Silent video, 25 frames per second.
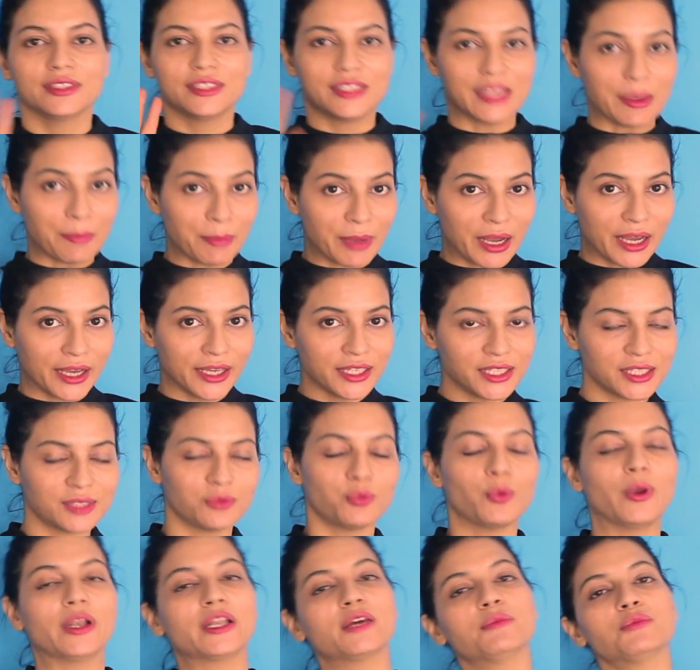What's up
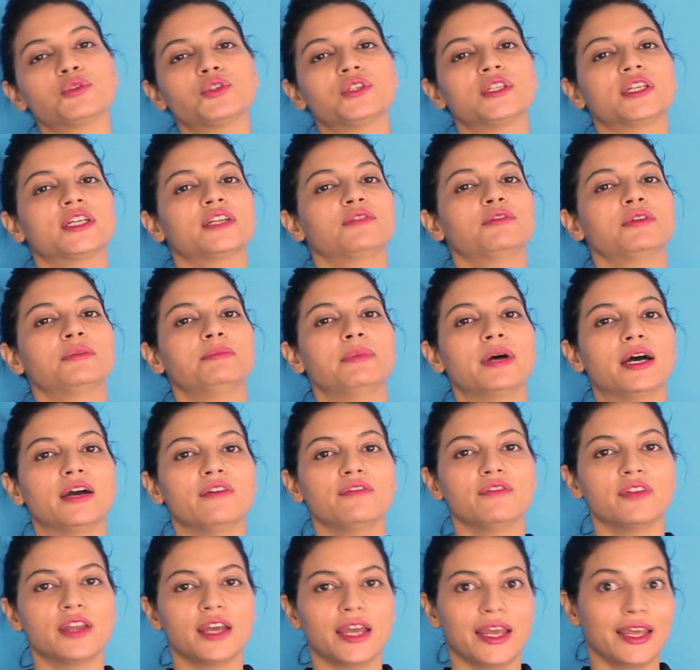guys, welcome to Dig It with
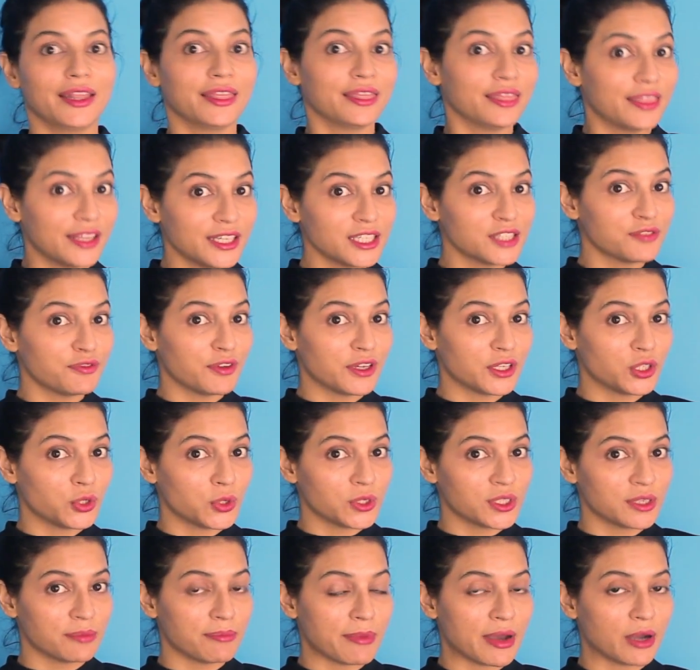Bhawna, and this
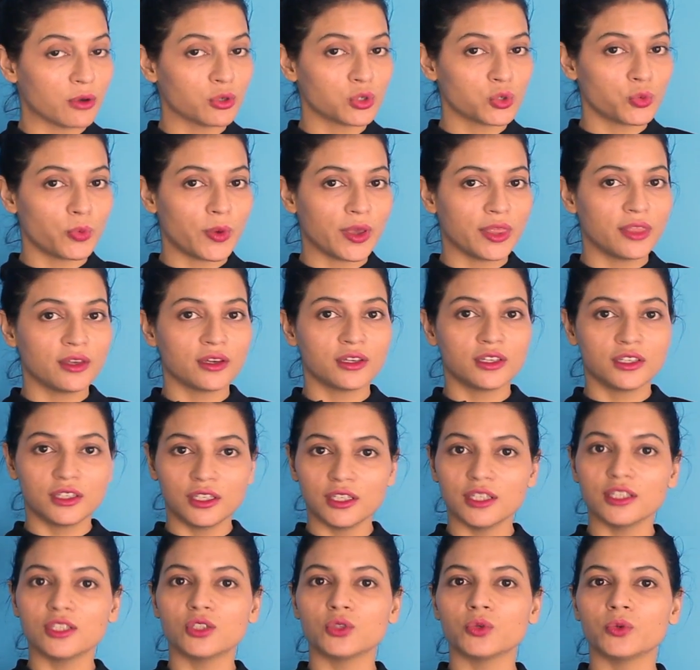video is about whether
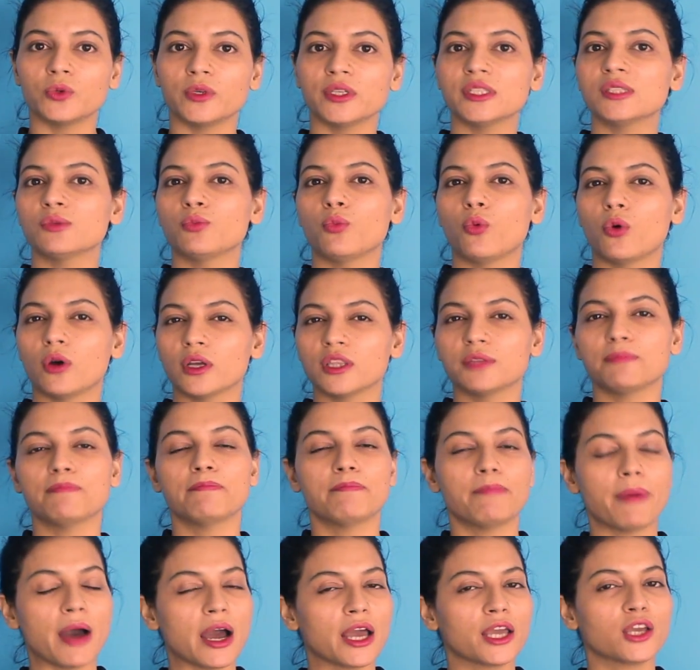KEY2 is worth
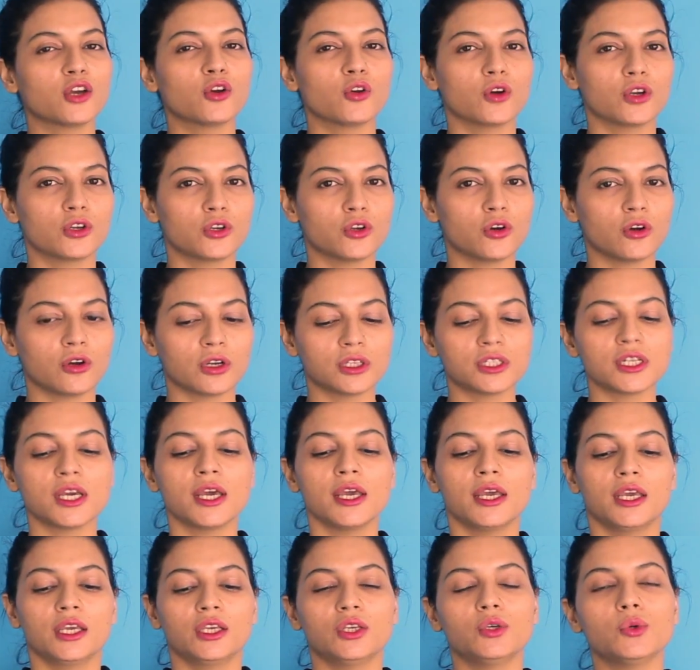buying or not.
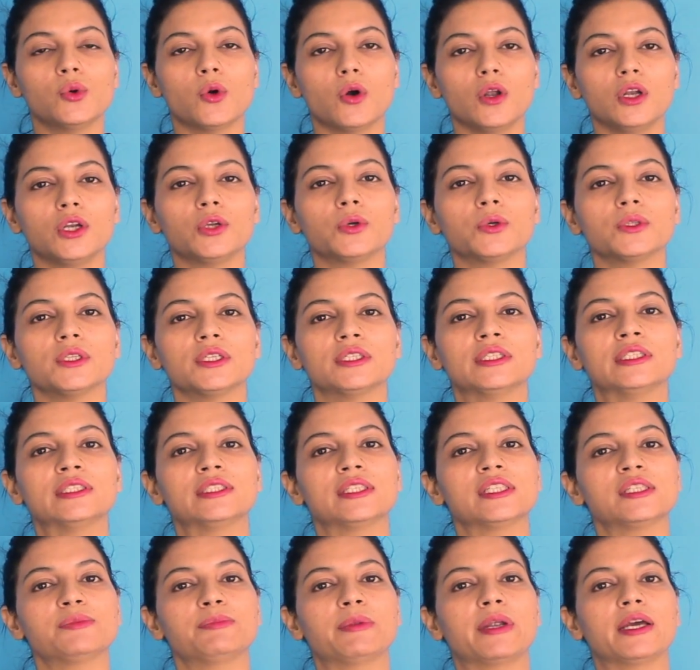You all know that
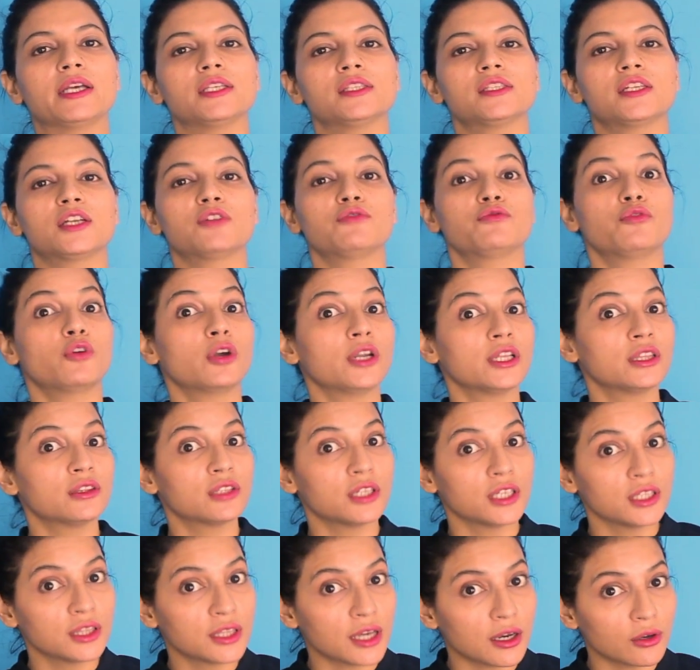this is priced at
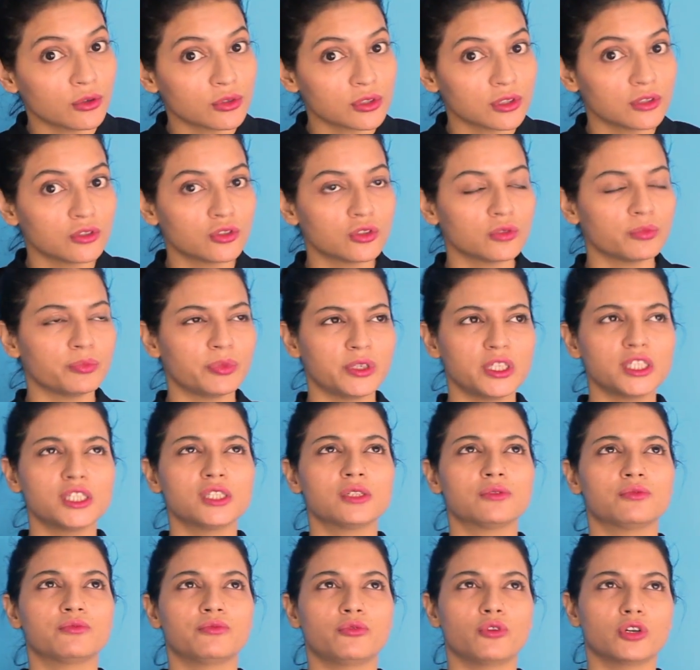43,000
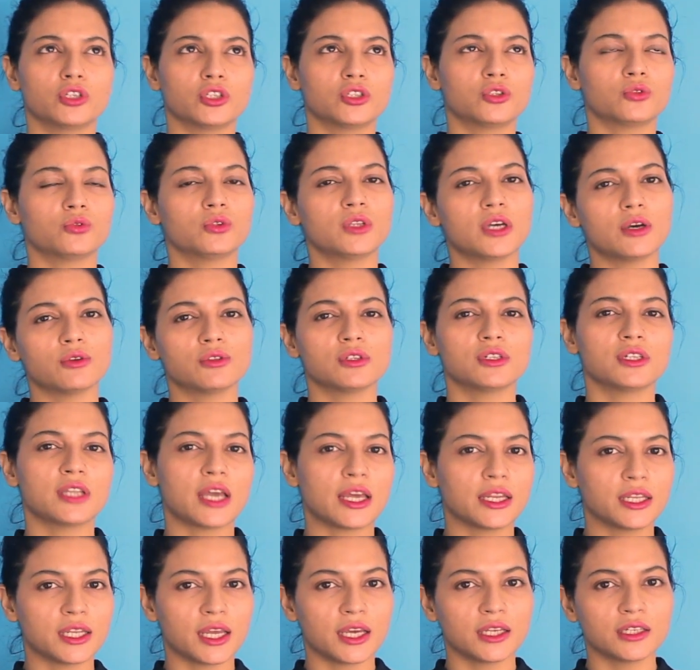rupees,
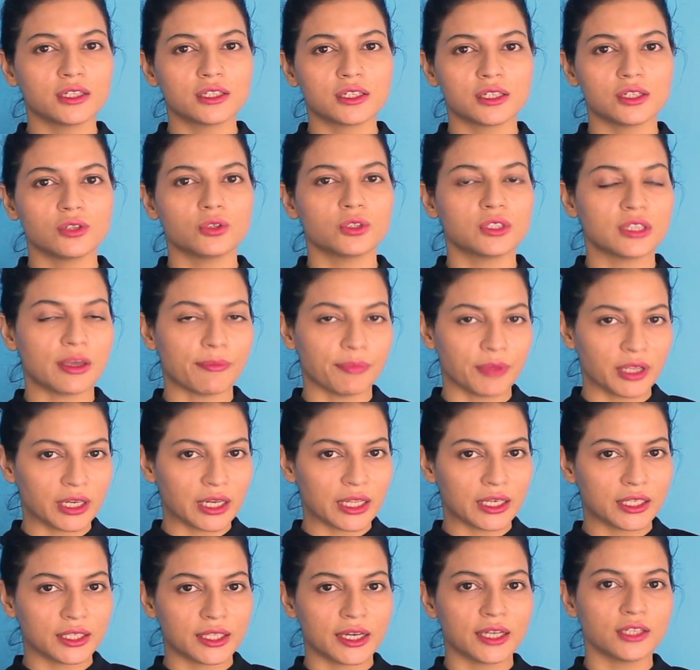42,990 or something
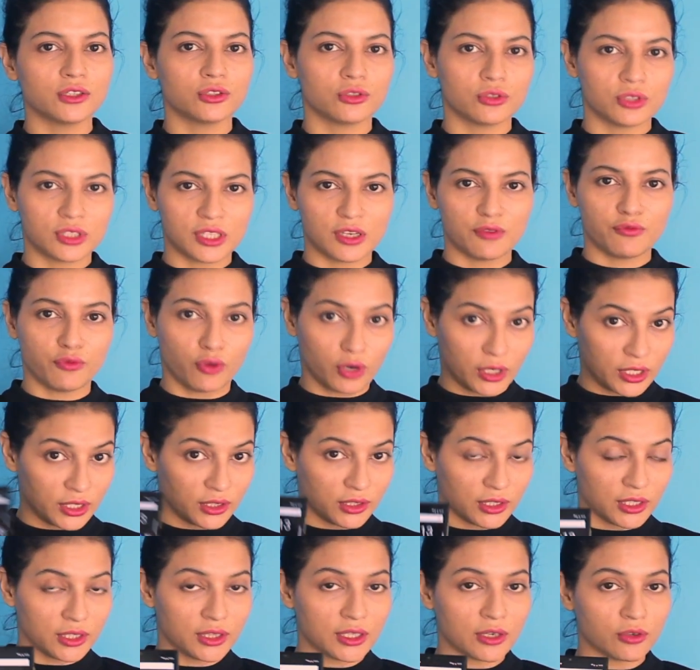like that, so say
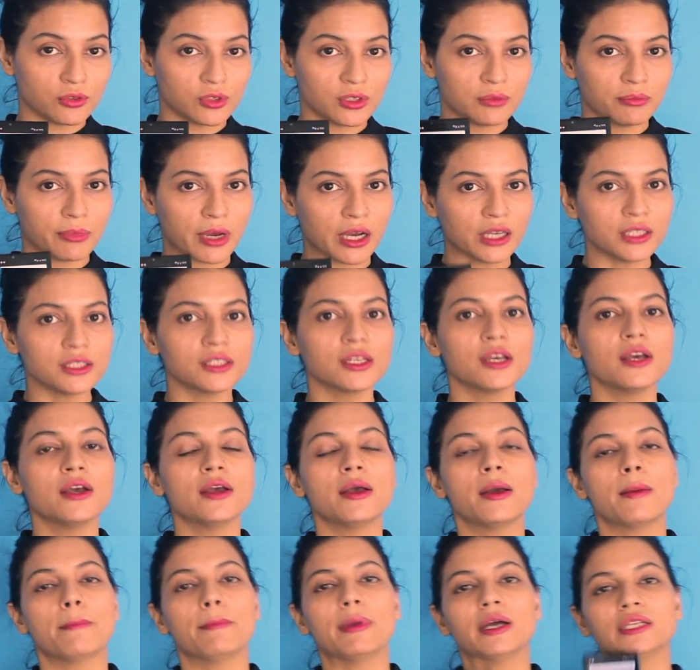43,000 bucks.
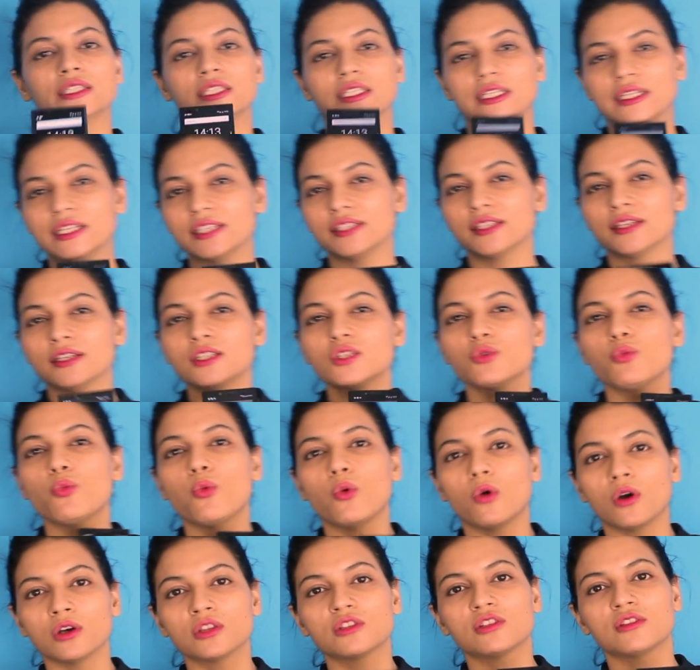But is it
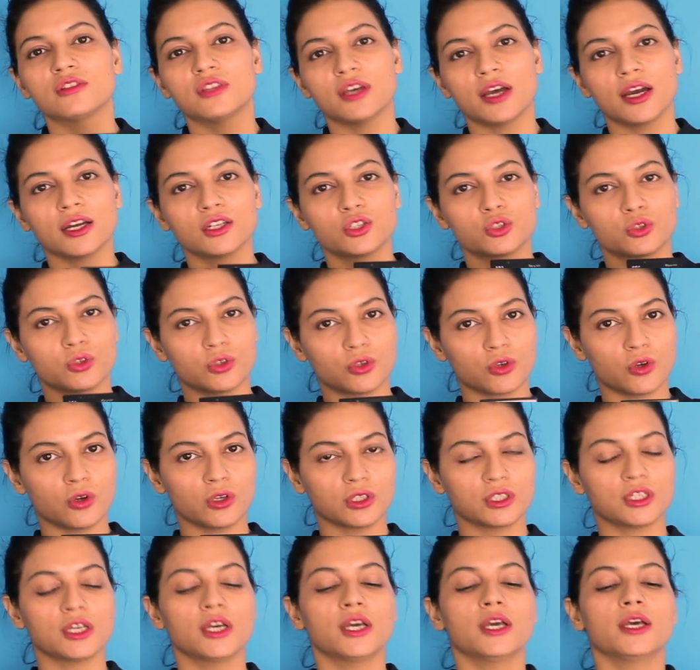worth that or
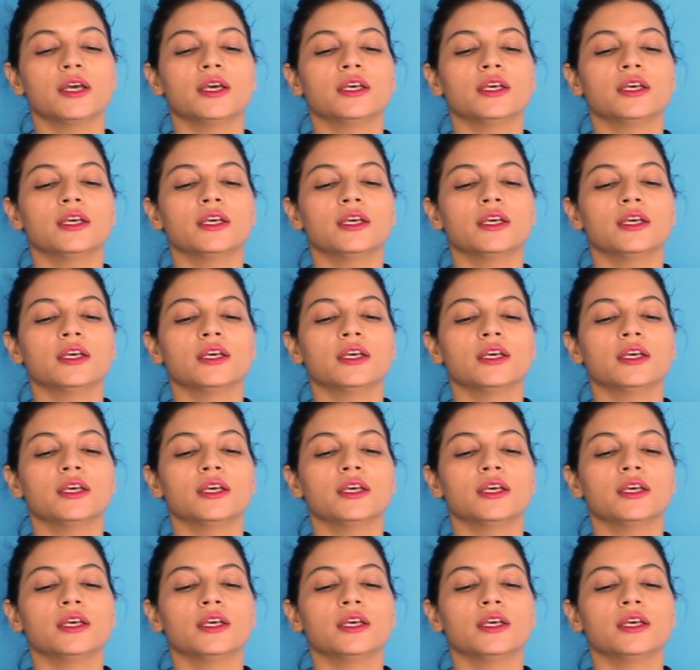not?